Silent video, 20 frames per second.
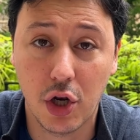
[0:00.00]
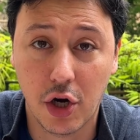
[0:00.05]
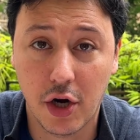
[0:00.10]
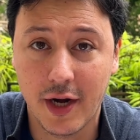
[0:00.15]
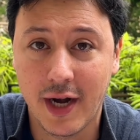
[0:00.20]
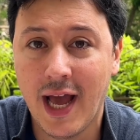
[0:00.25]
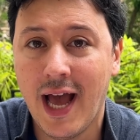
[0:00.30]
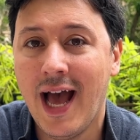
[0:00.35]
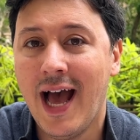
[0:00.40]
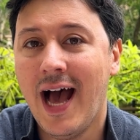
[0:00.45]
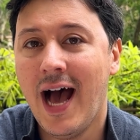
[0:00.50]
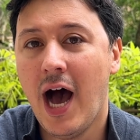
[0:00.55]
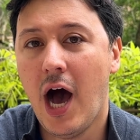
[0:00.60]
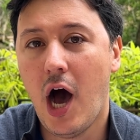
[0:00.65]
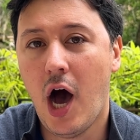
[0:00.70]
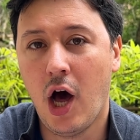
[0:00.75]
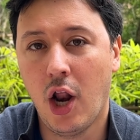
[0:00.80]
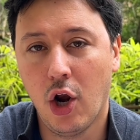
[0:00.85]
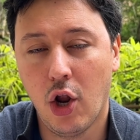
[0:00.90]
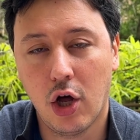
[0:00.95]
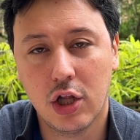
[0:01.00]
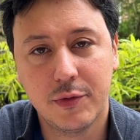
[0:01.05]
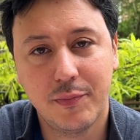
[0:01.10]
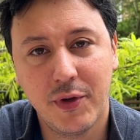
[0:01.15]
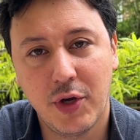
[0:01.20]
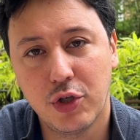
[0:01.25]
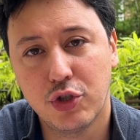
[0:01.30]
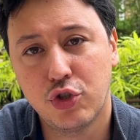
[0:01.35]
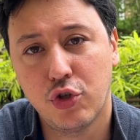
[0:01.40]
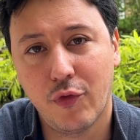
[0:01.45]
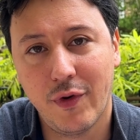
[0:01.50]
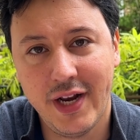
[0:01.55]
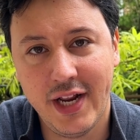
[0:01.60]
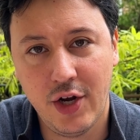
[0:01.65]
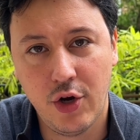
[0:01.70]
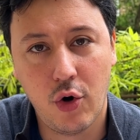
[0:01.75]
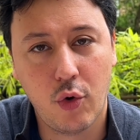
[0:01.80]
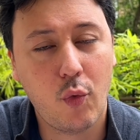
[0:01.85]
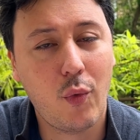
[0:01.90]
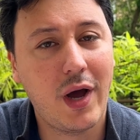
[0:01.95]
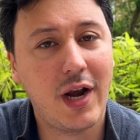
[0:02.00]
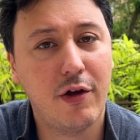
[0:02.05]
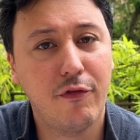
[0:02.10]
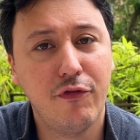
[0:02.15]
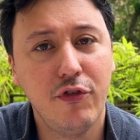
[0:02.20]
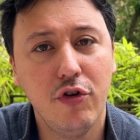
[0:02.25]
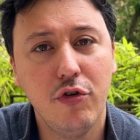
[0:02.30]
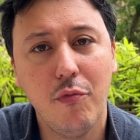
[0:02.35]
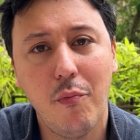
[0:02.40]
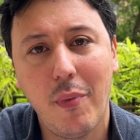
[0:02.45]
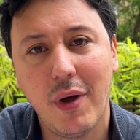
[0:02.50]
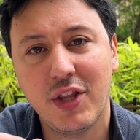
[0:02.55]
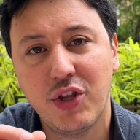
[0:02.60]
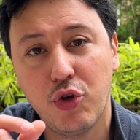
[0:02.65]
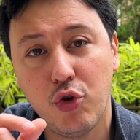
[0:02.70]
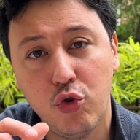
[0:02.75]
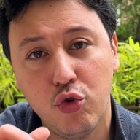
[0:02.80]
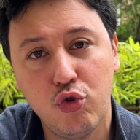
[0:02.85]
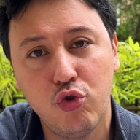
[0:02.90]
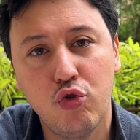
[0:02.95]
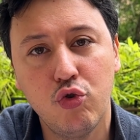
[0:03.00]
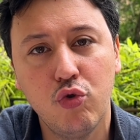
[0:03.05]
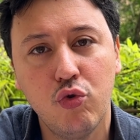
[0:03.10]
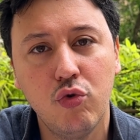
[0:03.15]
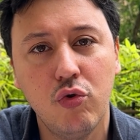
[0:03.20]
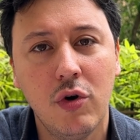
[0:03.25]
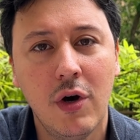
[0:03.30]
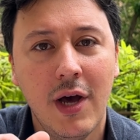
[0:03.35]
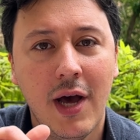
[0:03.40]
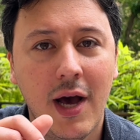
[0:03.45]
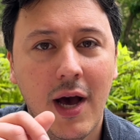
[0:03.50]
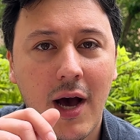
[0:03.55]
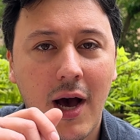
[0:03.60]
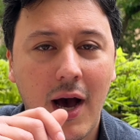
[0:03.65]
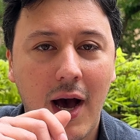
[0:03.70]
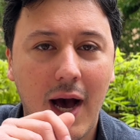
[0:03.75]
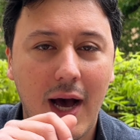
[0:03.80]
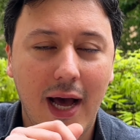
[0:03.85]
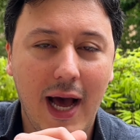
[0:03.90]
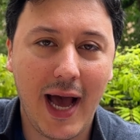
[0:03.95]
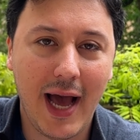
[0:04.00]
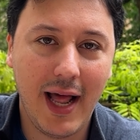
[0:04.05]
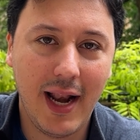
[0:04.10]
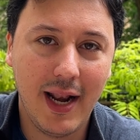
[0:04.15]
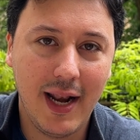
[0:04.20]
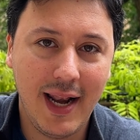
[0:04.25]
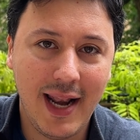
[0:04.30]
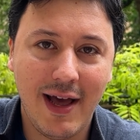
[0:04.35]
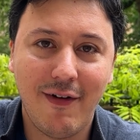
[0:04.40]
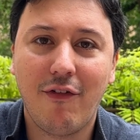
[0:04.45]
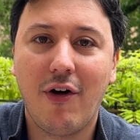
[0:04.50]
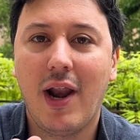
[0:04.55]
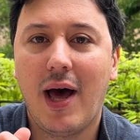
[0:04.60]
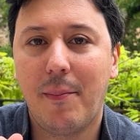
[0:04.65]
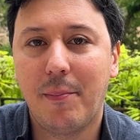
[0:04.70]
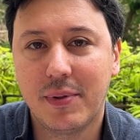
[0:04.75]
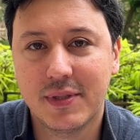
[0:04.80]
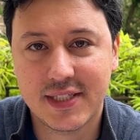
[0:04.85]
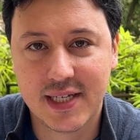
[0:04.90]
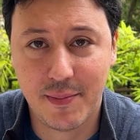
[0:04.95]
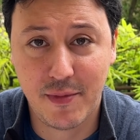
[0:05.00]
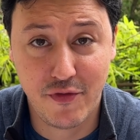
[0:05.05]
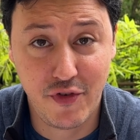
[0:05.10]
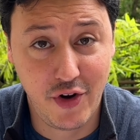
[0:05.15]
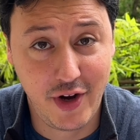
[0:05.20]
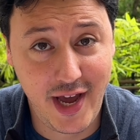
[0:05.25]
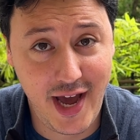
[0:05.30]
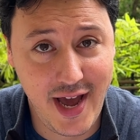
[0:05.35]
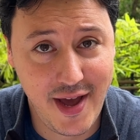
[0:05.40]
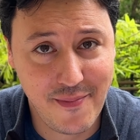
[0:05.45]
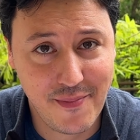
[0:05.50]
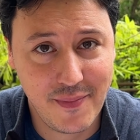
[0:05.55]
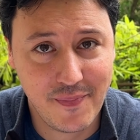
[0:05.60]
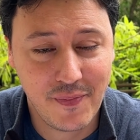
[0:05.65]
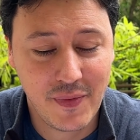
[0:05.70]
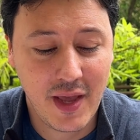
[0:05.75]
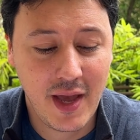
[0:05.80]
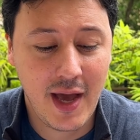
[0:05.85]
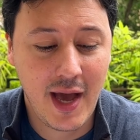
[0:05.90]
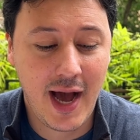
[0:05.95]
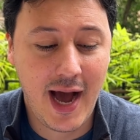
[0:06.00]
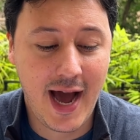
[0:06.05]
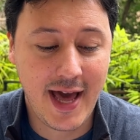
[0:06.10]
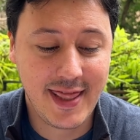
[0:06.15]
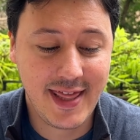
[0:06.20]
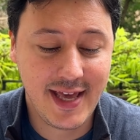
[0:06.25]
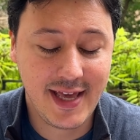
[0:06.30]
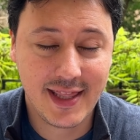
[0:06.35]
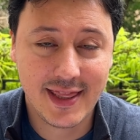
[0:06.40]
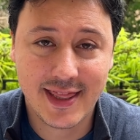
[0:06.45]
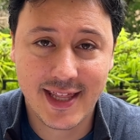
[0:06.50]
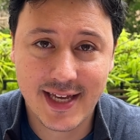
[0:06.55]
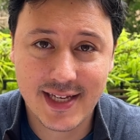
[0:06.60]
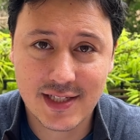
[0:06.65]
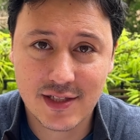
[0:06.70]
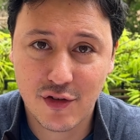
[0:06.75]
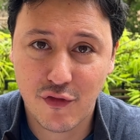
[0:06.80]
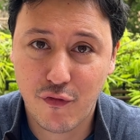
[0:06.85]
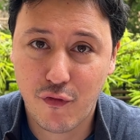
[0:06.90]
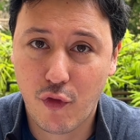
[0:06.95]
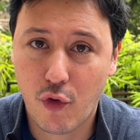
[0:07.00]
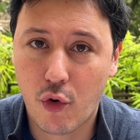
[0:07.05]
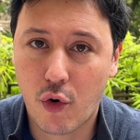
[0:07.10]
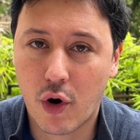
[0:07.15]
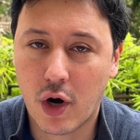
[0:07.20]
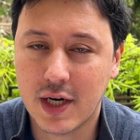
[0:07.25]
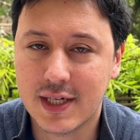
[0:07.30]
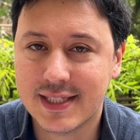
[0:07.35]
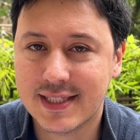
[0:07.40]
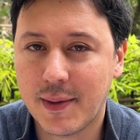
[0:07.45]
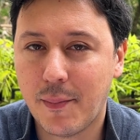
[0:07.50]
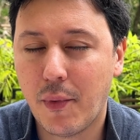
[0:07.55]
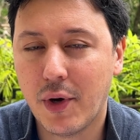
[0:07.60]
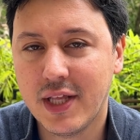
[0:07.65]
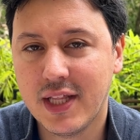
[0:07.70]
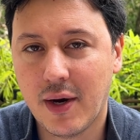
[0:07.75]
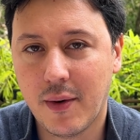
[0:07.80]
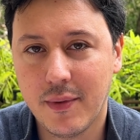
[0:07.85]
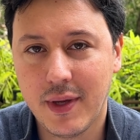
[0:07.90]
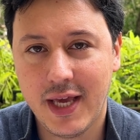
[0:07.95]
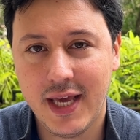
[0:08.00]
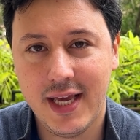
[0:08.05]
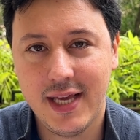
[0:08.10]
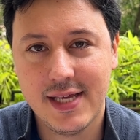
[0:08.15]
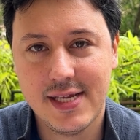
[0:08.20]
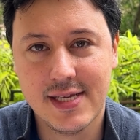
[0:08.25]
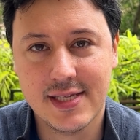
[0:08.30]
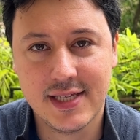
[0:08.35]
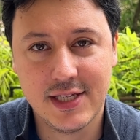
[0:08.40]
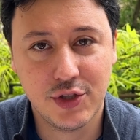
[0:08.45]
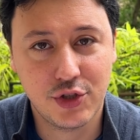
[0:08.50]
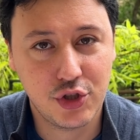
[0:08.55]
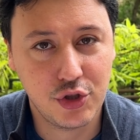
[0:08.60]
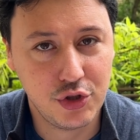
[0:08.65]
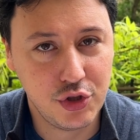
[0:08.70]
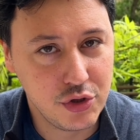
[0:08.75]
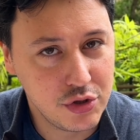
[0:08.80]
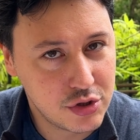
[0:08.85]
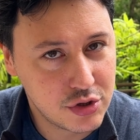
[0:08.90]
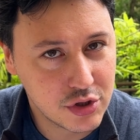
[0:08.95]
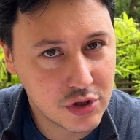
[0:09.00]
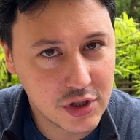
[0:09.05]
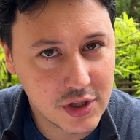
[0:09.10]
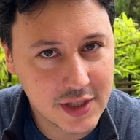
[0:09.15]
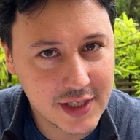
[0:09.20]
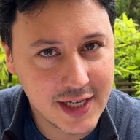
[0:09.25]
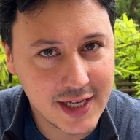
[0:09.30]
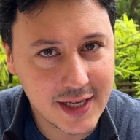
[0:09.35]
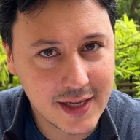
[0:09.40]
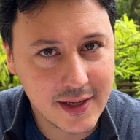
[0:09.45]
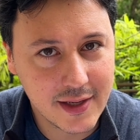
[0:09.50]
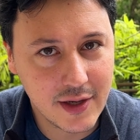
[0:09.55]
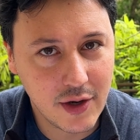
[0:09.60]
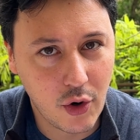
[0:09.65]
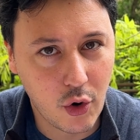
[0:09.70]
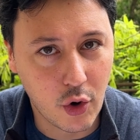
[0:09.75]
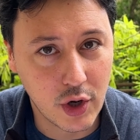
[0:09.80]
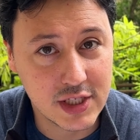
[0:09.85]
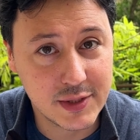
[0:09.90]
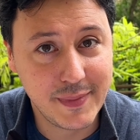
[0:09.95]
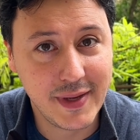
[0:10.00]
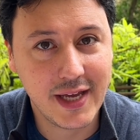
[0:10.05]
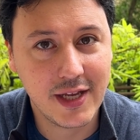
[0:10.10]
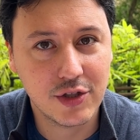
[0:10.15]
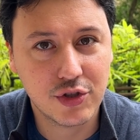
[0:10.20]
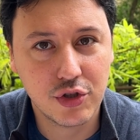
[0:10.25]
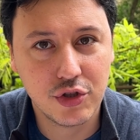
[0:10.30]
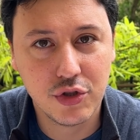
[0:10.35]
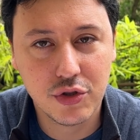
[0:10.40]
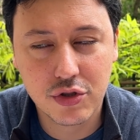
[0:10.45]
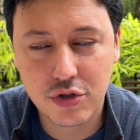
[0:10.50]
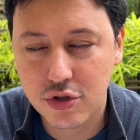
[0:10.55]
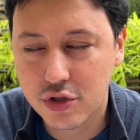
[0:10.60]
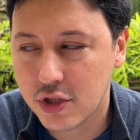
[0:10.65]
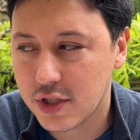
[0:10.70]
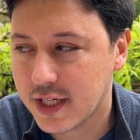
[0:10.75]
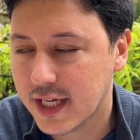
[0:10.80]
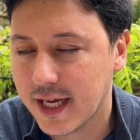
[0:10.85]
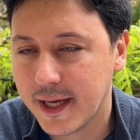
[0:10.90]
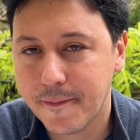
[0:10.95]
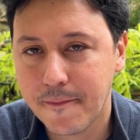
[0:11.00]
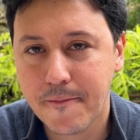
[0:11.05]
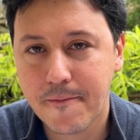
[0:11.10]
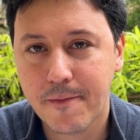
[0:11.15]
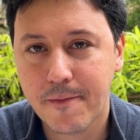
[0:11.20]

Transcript: learn a lot because you already know quite a few, but you do level up some of your game. I think this, for somebody that is introduced to cooking or is being introduced to cooking,